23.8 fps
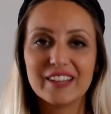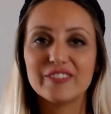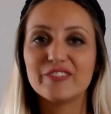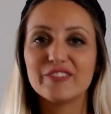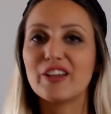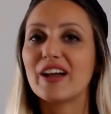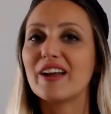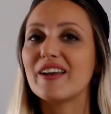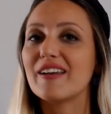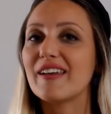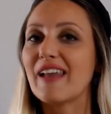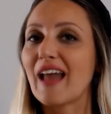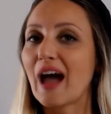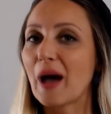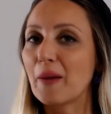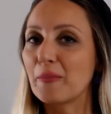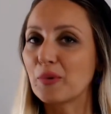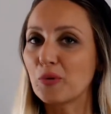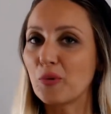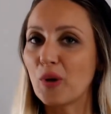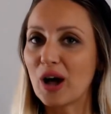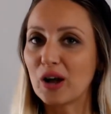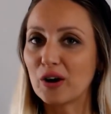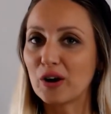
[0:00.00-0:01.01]
They are
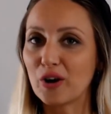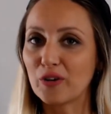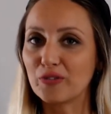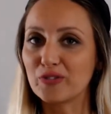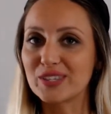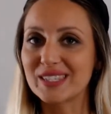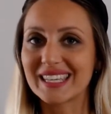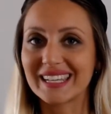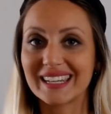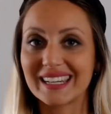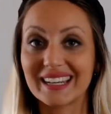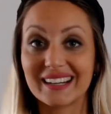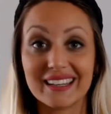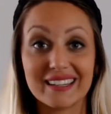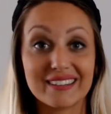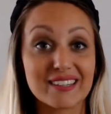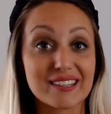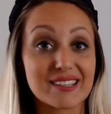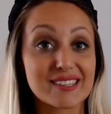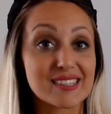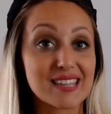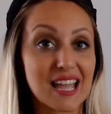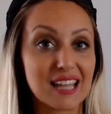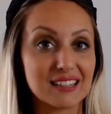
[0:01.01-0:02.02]
#1 Office
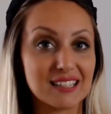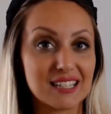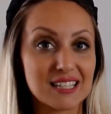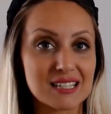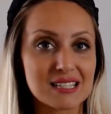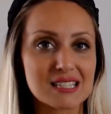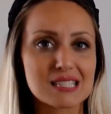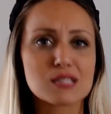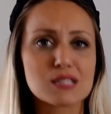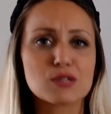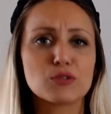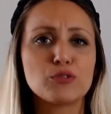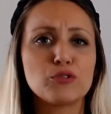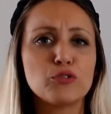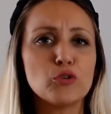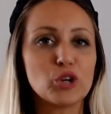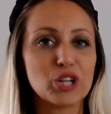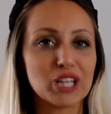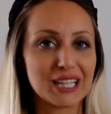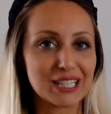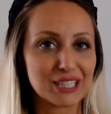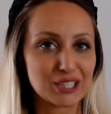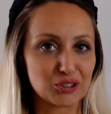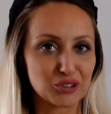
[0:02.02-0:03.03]
Analytics add-ins,
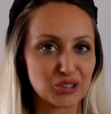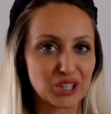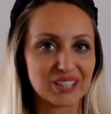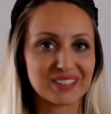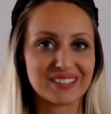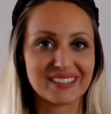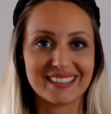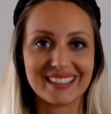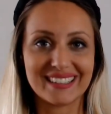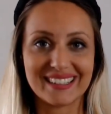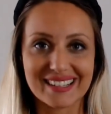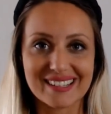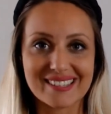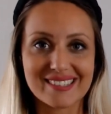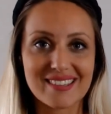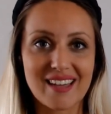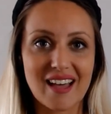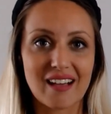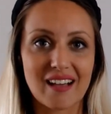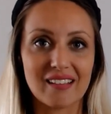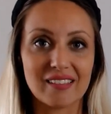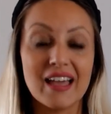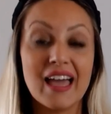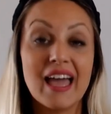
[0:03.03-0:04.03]
fully integrated in
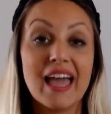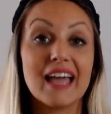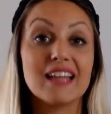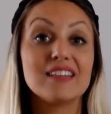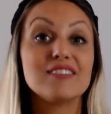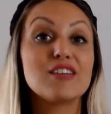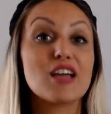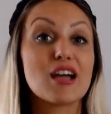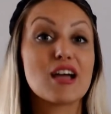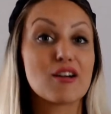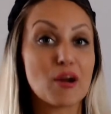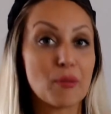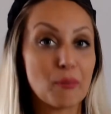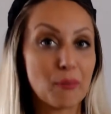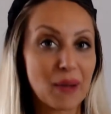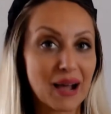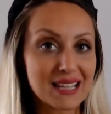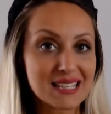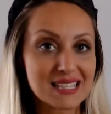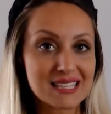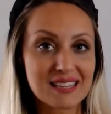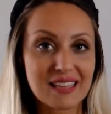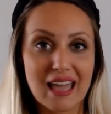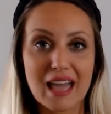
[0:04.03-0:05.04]
Excel, and they are a
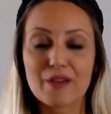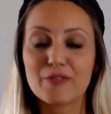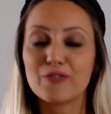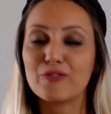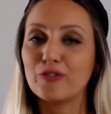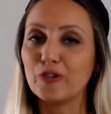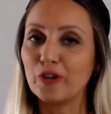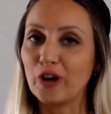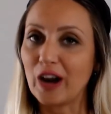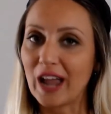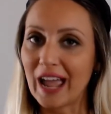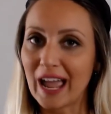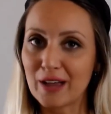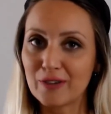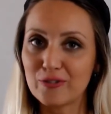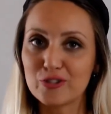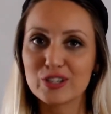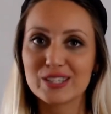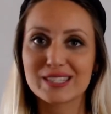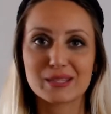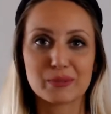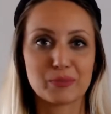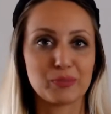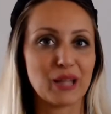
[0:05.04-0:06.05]
must-have for every
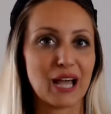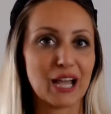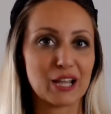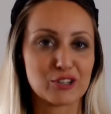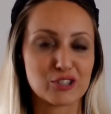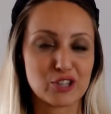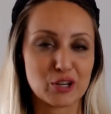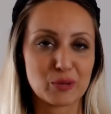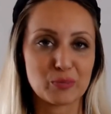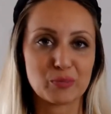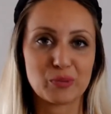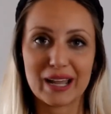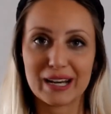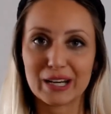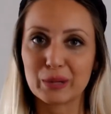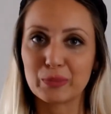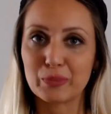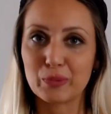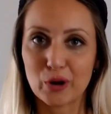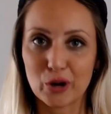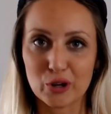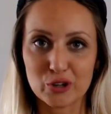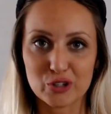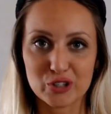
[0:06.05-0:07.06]
supply chain planning
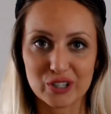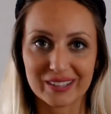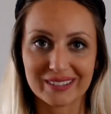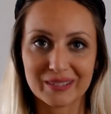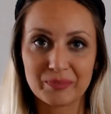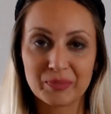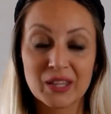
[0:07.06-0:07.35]
project.